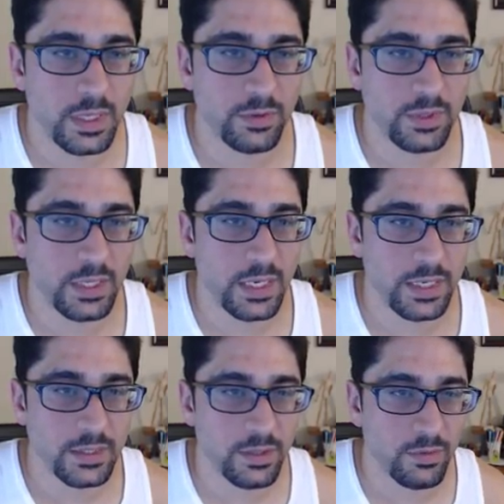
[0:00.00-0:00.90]
I don't think he
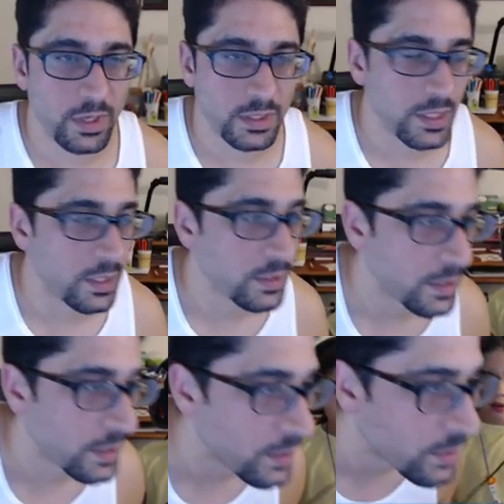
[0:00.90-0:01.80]
has any rock attacks. I
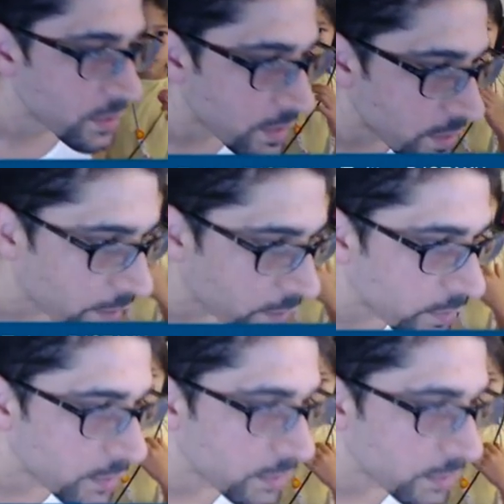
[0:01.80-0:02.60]
think he just has tackle.